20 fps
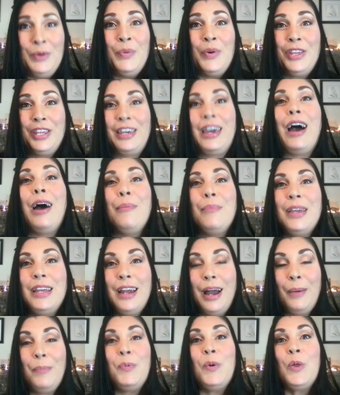with
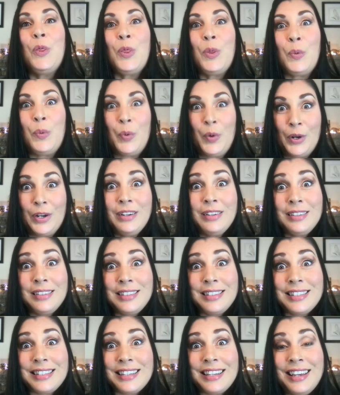coming up with the
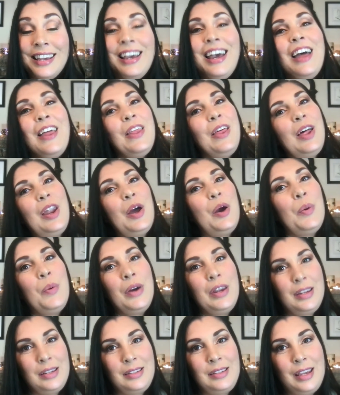words that I
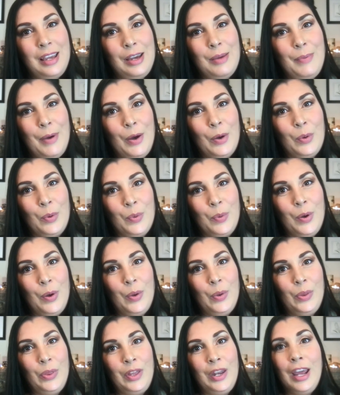want to say about
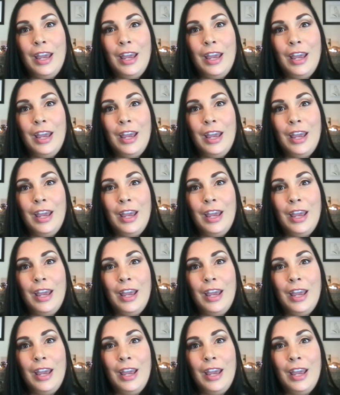growth.